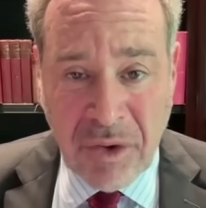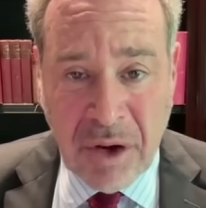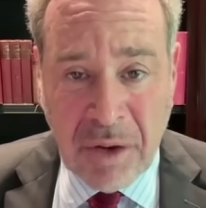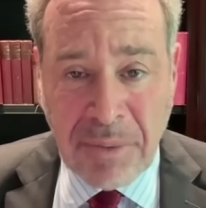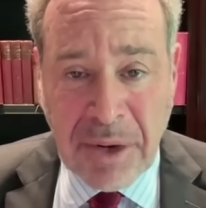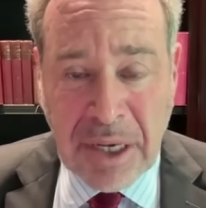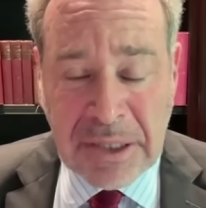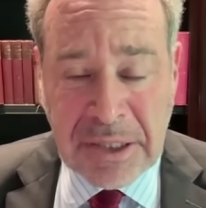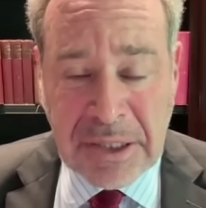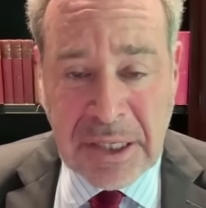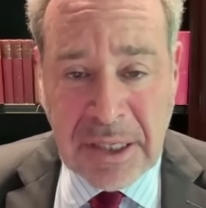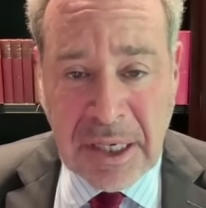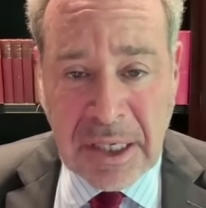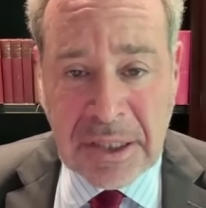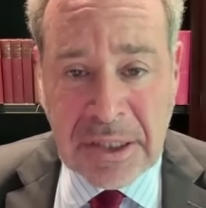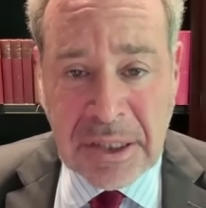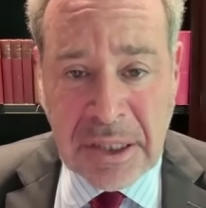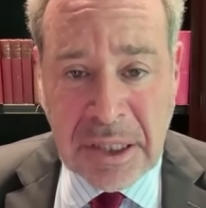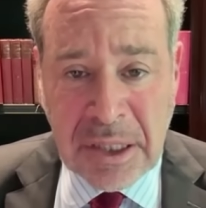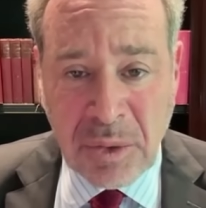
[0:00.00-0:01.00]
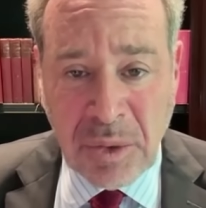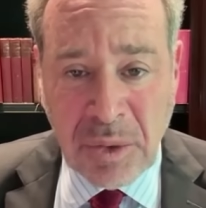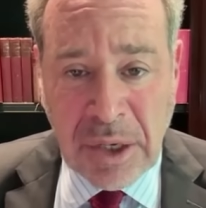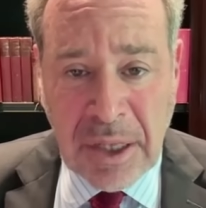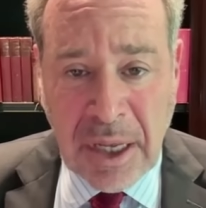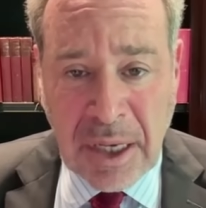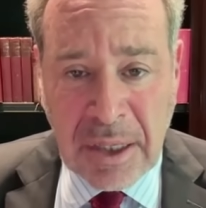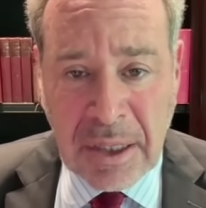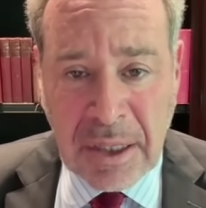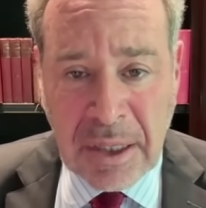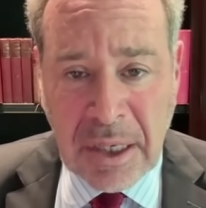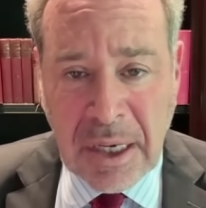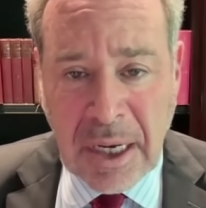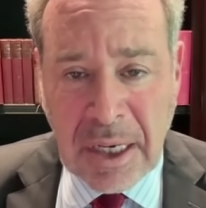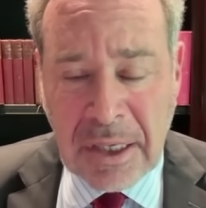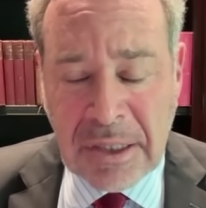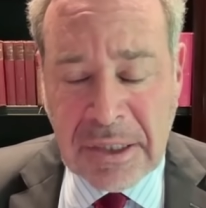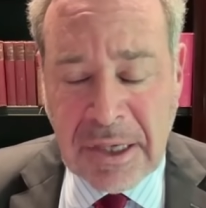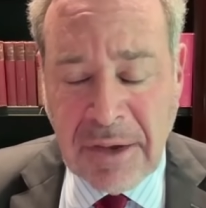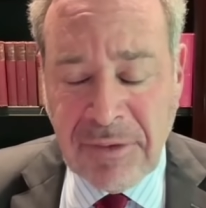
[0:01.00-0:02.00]
all, President Nixon is reelected in
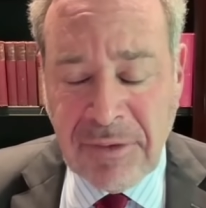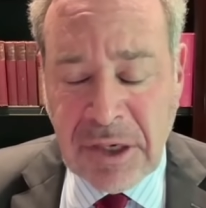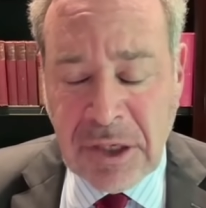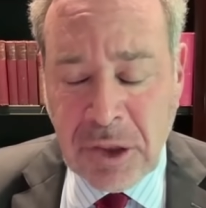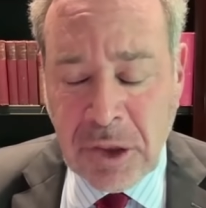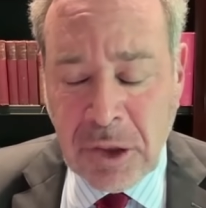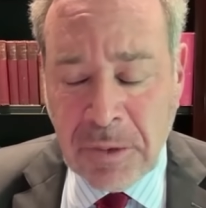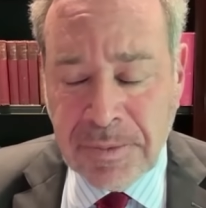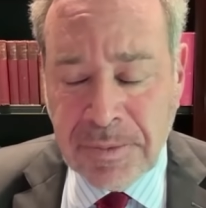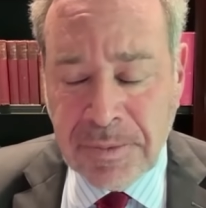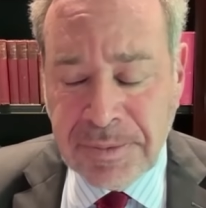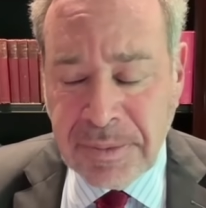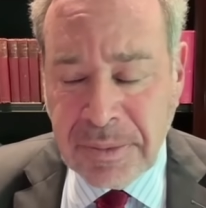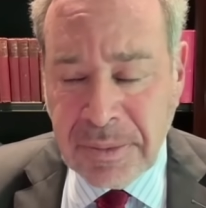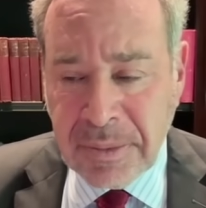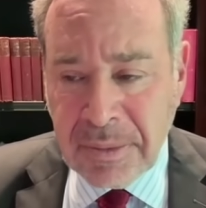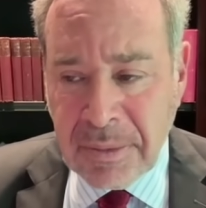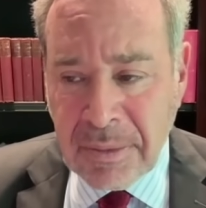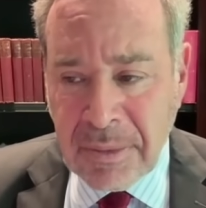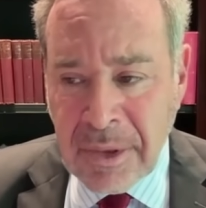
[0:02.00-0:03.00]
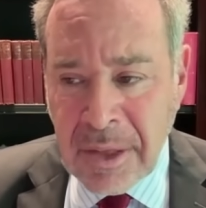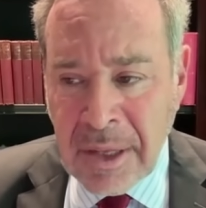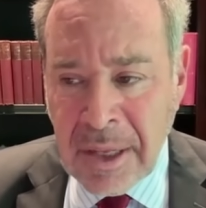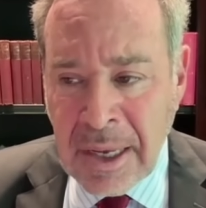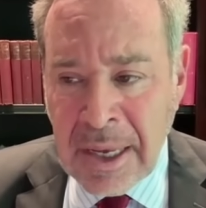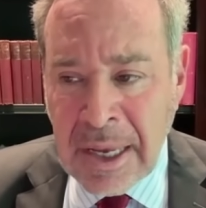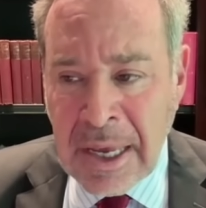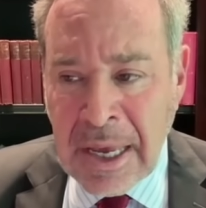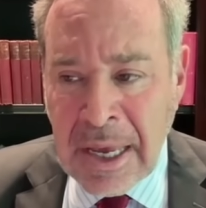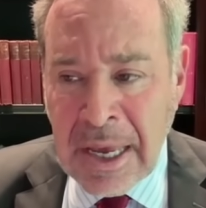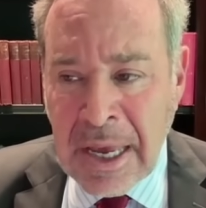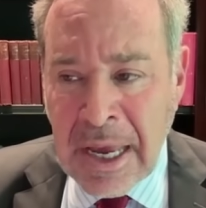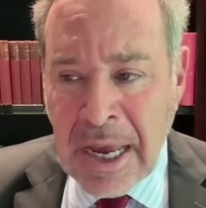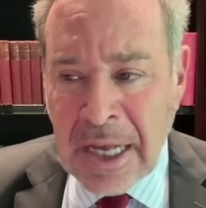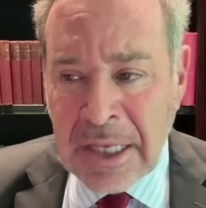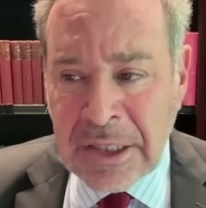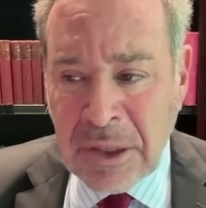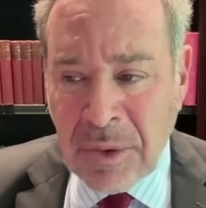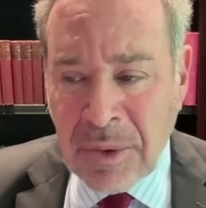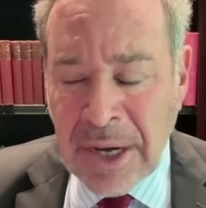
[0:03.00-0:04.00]
1972.
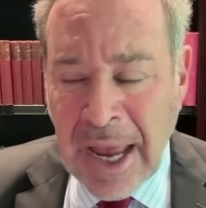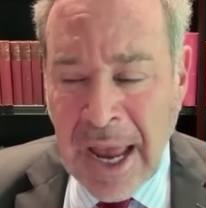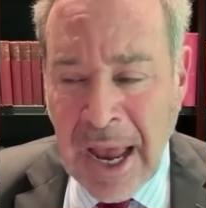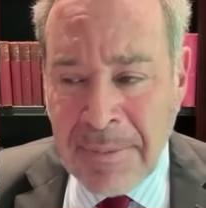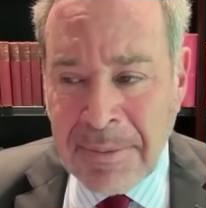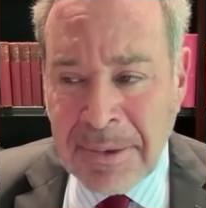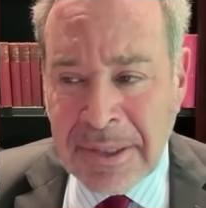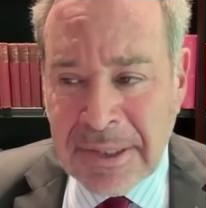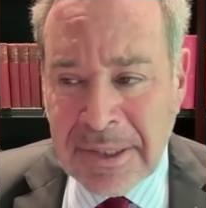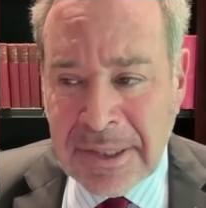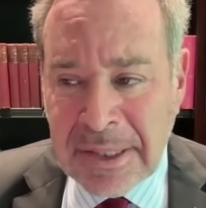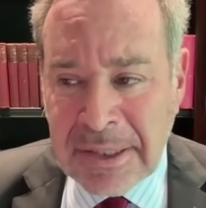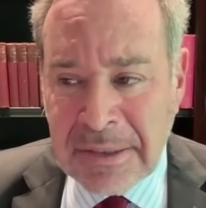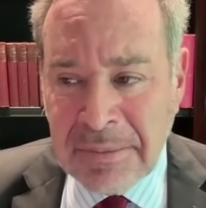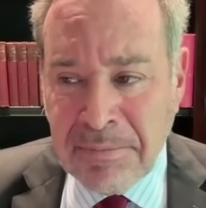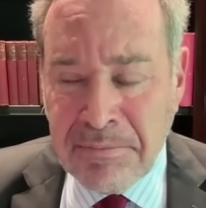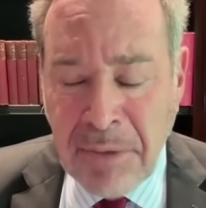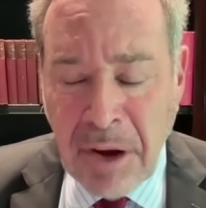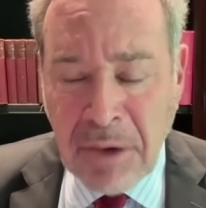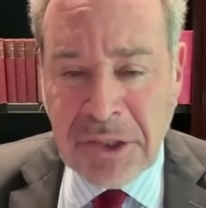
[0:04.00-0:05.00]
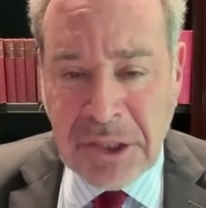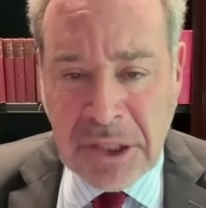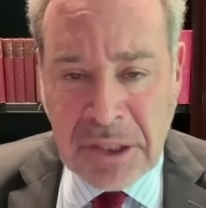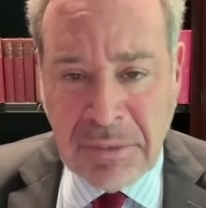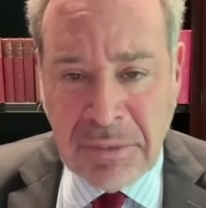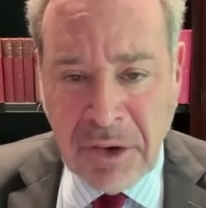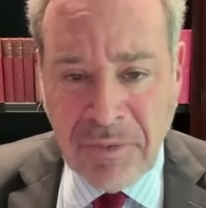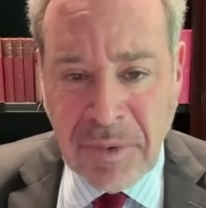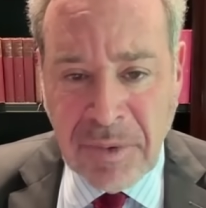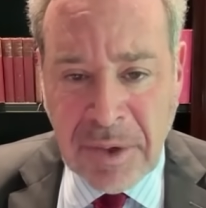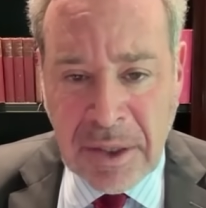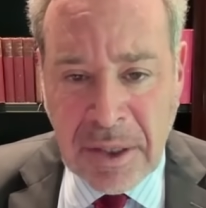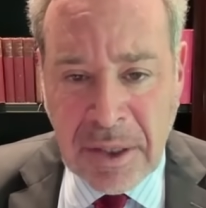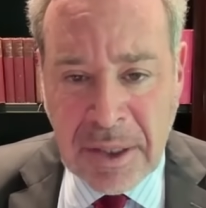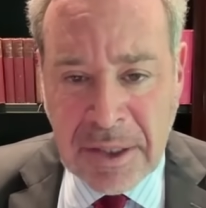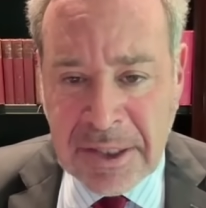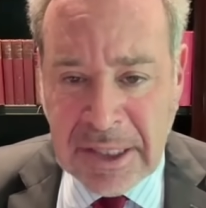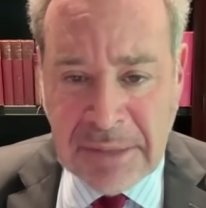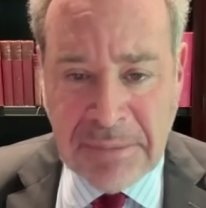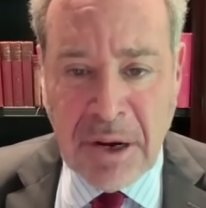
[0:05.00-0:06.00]
And so what happens is most of the movement
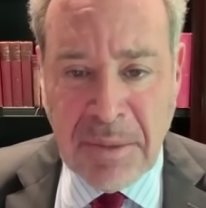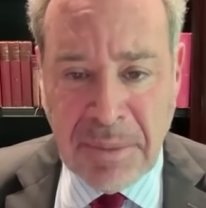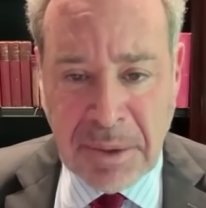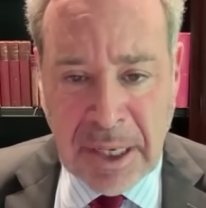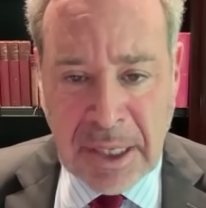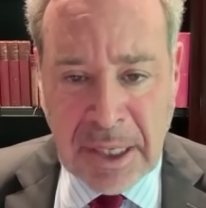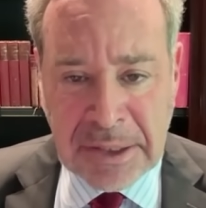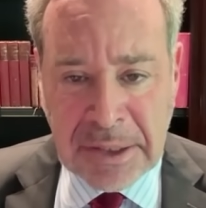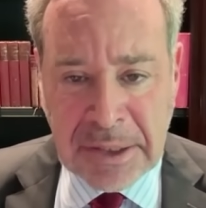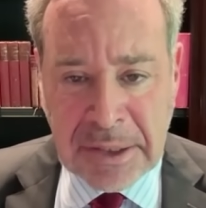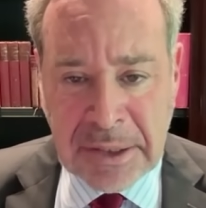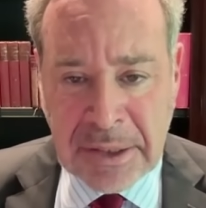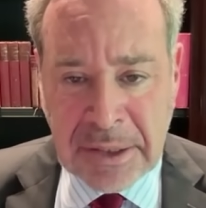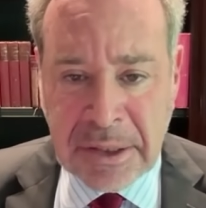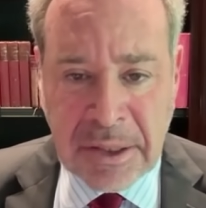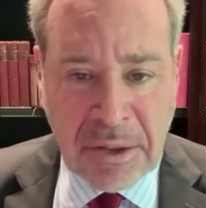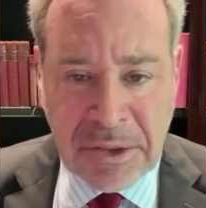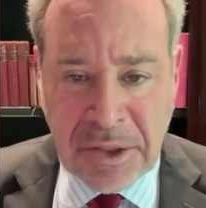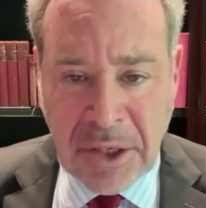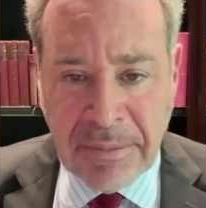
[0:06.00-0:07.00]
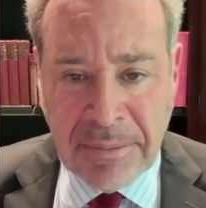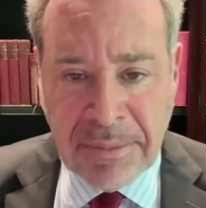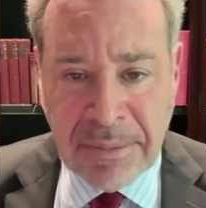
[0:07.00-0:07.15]
demobilizes, goes home,